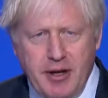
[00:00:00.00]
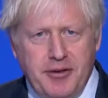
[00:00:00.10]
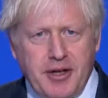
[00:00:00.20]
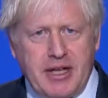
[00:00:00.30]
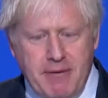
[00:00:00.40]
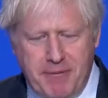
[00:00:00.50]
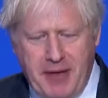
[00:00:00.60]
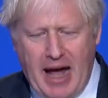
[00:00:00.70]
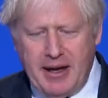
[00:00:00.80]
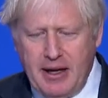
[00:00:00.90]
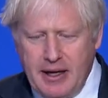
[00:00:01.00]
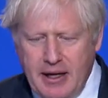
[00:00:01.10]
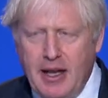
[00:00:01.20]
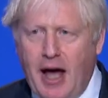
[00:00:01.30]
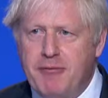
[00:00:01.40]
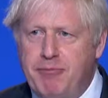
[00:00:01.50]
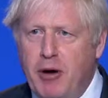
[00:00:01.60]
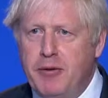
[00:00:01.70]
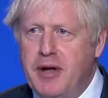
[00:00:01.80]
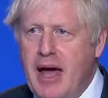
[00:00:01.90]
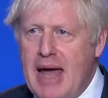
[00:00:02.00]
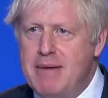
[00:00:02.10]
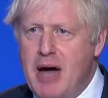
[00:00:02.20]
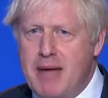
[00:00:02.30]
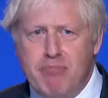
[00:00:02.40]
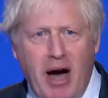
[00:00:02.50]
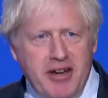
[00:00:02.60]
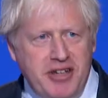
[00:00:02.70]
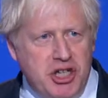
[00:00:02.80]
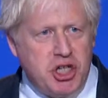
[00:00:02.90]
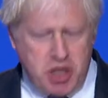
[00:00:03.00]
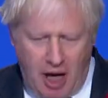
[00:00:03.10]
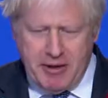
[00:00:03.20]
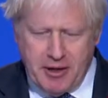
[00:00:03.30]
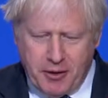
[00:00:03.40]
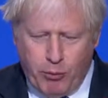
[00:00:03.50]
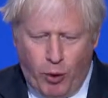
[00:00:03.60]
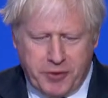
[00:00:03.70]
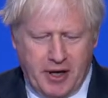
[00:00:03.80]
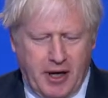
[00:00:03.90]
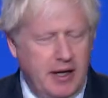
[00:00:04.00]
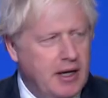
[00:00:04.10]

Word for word: to give that lifeboat a, a mighty shove into the water,